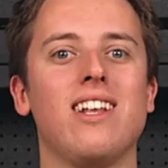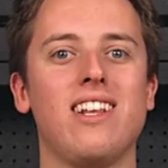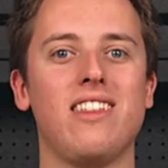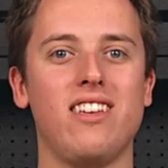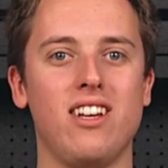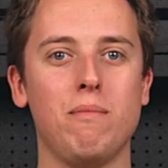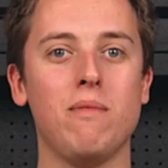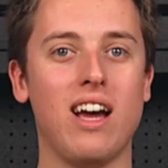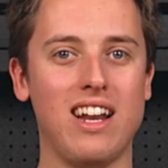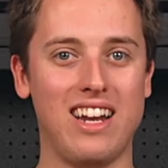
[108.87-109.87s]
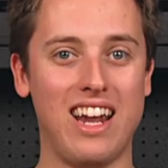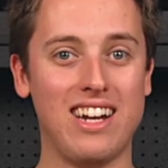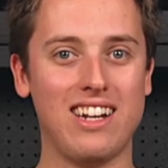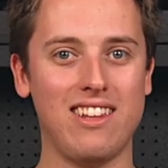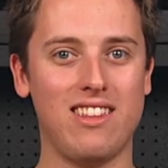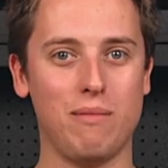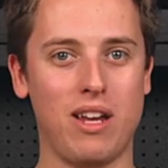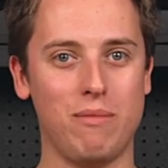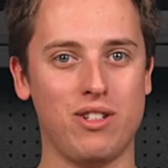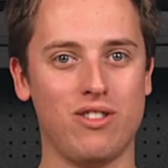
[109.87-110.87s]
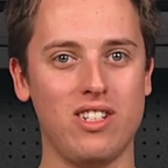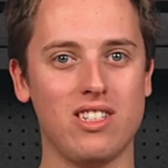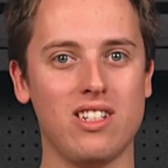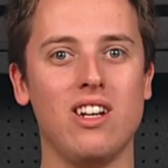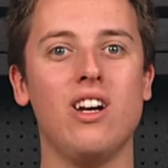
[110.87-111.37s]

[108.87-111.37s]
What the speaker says: lithium, and heated lithium chemistries,